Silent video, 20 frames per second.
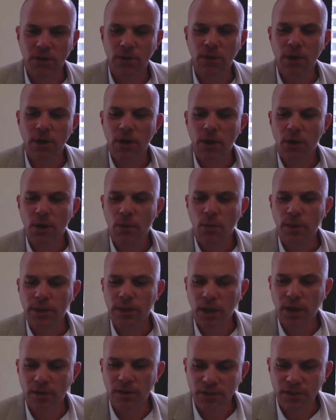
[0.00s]
So
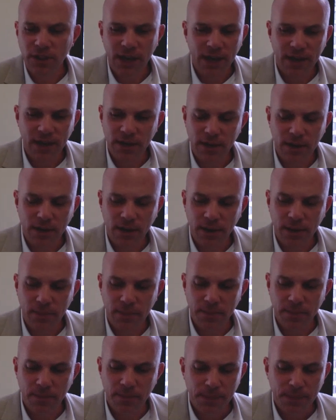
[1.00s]
we love that
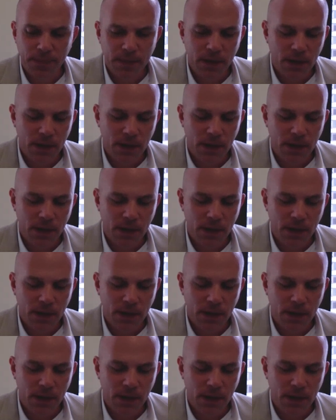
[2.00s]
um,